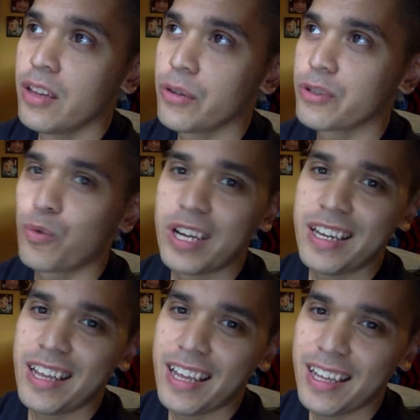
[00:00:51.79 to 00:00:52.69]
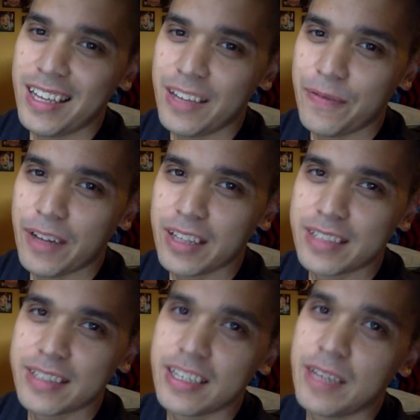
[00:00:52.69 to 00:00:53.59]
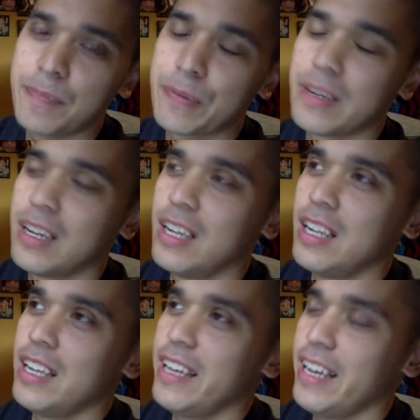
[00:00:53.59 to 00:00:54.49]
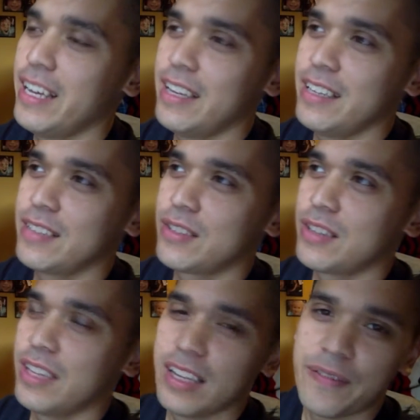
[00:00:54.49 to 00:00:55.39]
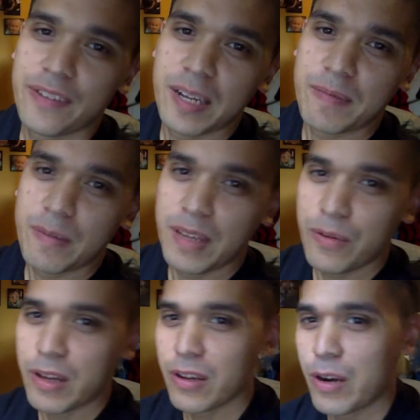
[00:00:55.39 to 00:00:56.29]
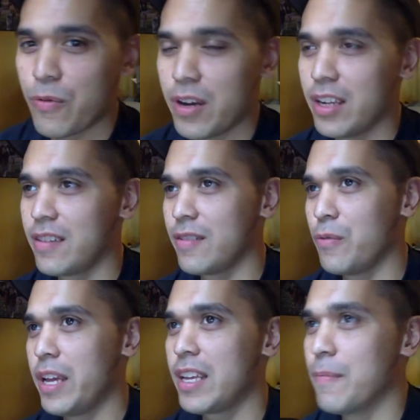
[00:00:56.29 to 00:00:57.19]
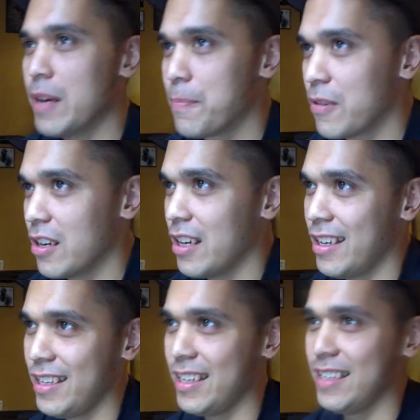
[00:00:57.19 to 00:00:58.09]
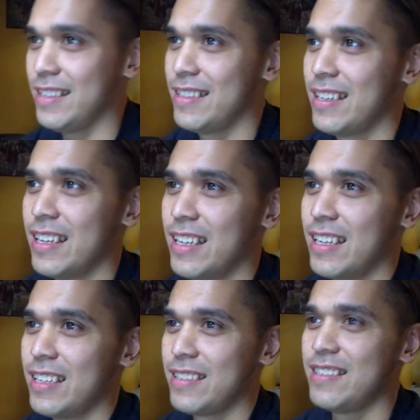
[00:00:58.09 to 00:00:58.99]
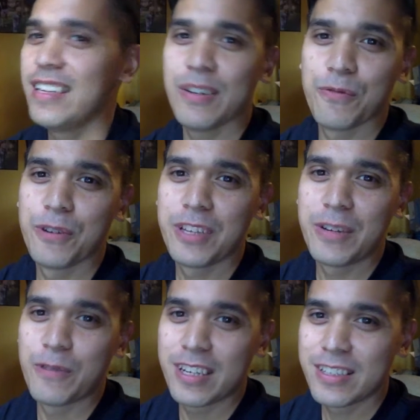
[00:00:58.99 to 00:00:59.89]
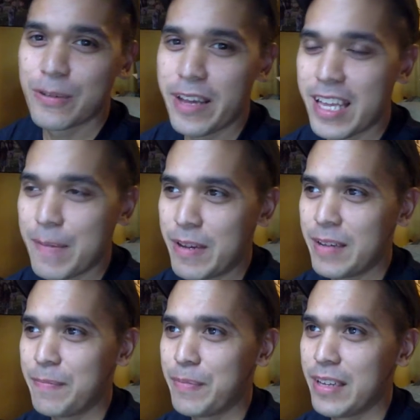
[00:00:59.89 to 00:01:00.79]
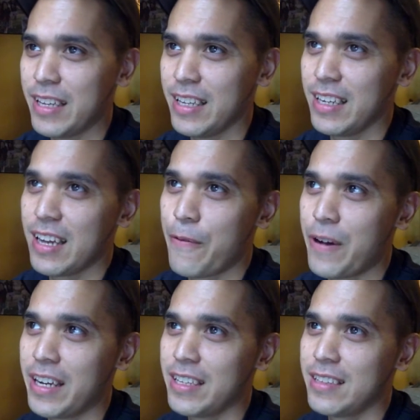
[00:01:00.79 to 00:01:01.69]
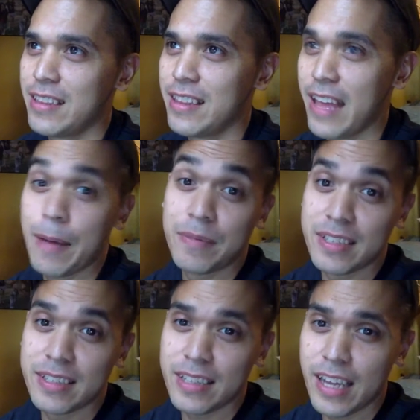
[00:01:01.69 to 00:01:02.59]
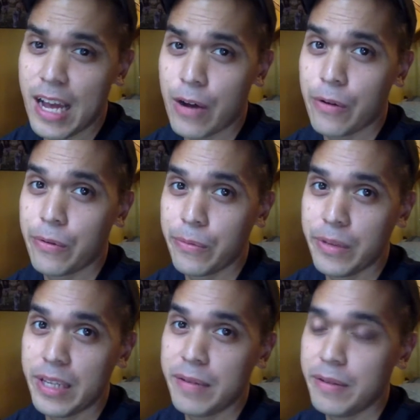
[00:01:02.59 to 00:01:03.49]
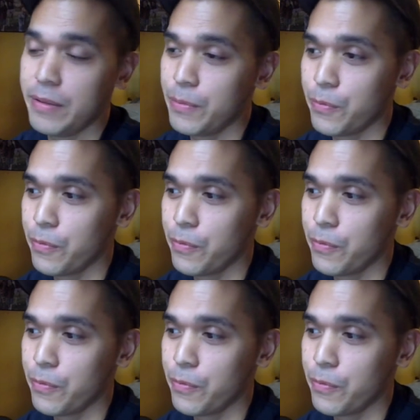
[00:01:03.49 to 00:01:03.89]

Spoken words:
there was one day he fell asleep, and they left it up to me whether I wanted to wake him up or not, and I didn't really want to wake him up, but I wanted them to see how he